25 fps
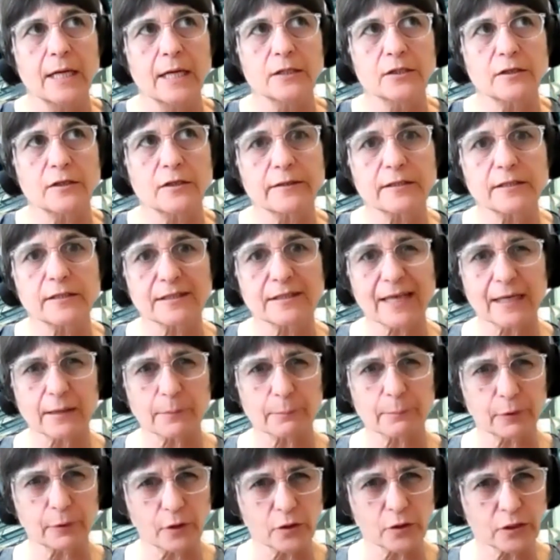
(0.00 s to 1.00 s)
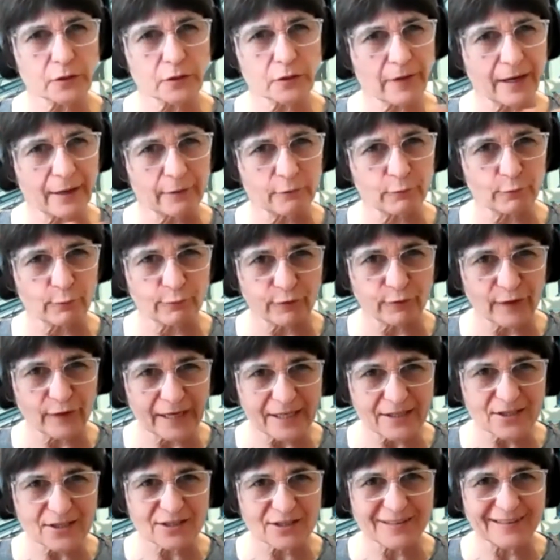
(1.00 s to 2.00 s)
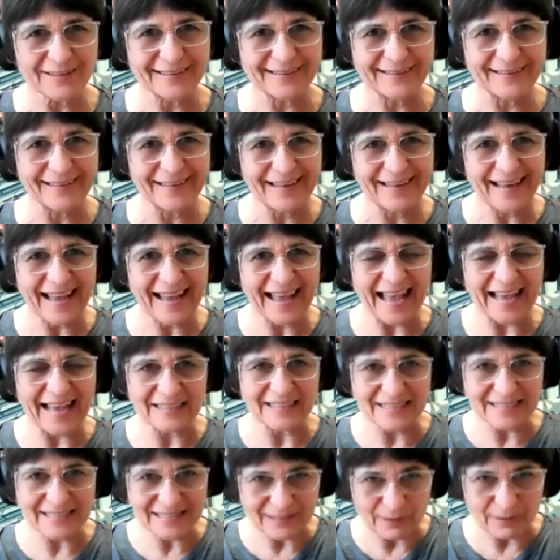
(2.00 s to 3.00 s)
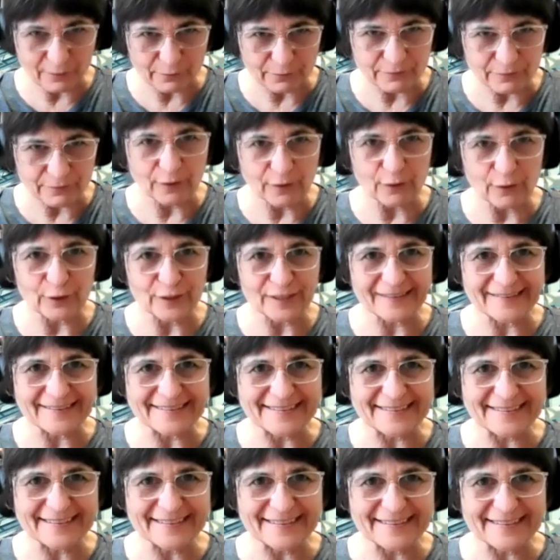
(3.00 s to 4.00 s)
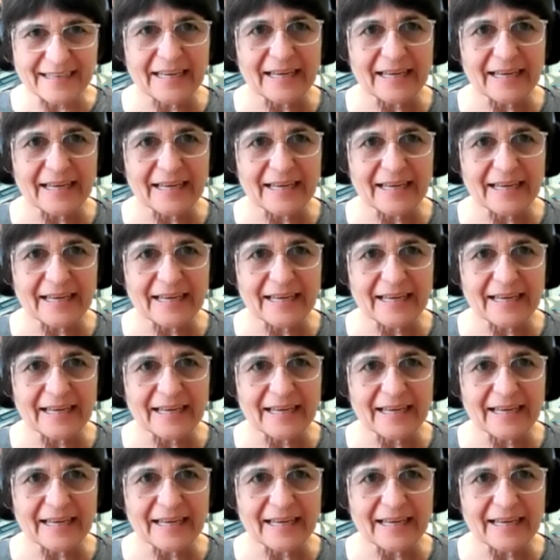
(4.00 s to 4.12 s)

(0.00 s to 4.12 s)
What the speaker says: just that approach around reflection and self-knowledge